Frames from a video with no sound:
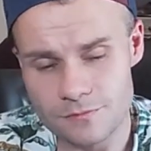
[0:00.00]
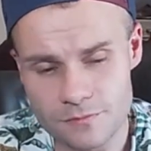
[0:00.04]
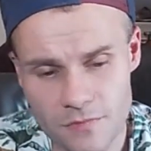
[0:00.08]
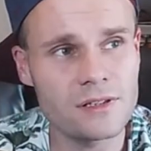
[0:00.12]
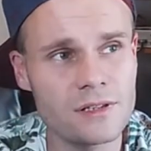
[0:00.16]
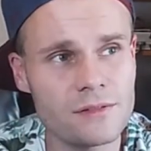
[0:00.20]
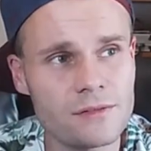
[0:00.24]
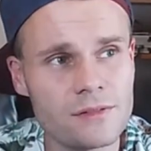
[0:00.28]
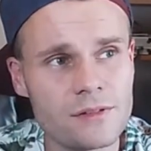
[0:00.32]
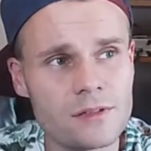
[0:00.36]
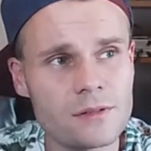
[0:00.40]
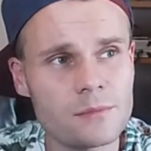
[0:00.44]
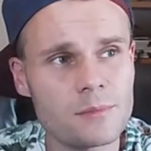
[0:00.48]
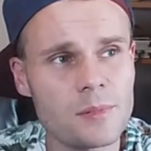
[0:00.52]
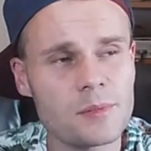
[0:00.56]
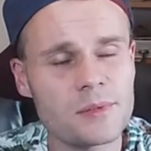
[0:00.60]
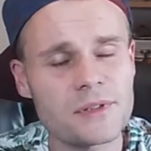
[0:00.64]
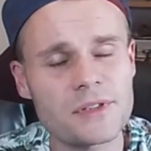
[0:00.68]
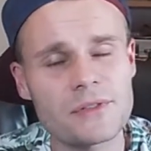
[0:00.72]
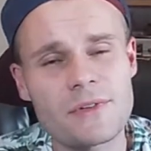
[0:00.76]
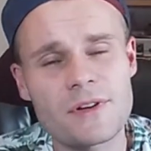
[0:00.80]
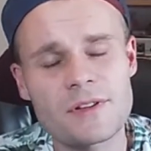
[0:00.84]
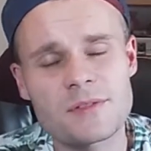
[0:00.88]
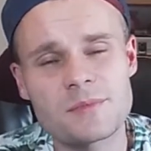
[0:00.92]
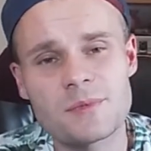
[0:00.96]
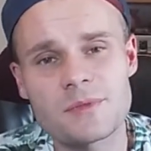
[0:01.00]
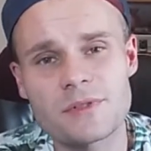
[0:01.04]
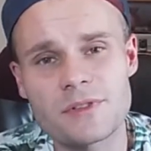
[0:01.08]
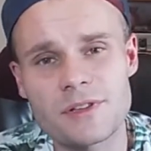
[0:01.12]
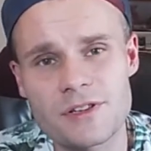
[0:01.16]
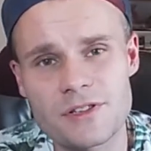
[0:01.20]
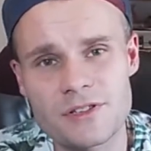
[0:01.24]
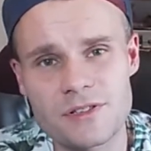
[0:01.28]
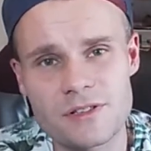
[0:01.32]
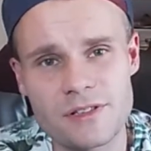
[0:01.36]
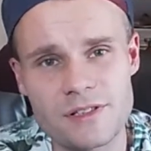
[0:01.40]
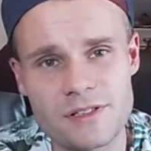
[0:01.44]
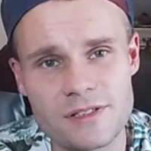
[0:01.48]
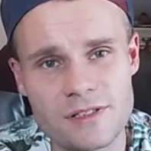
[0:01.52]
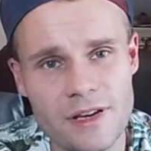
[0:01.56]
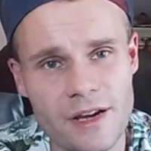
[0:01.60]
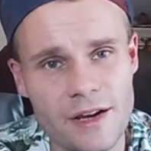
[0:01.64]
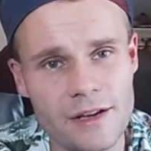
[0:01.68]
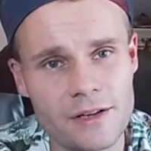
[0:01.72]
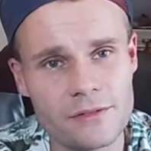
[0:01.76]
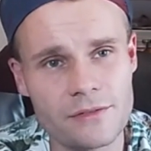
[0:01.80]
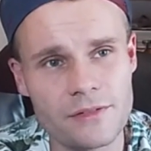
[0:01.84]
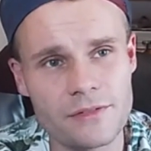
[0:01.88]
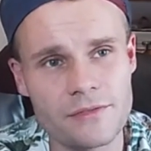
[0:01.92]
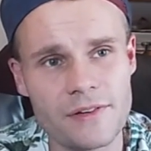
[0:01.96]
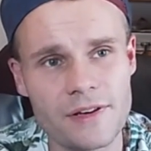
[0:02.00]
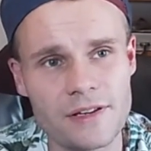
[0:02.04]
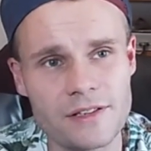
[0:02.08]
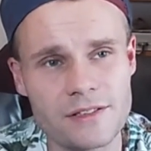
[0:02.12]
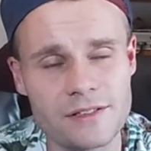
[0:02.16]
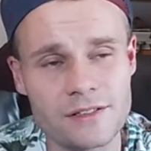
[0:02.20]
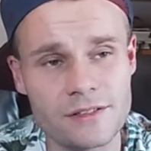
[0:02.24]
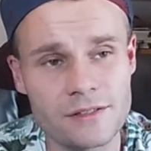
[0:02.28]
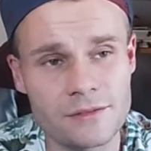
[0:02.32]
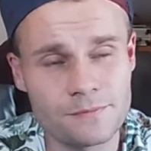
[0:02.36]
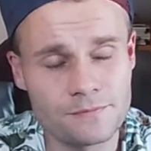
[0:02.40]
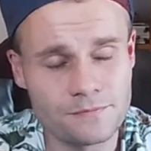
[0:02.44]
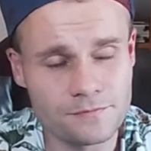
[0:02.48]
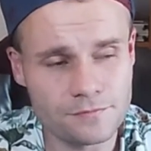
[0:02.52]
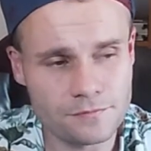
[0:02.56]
Even the public transportation is kind of affected.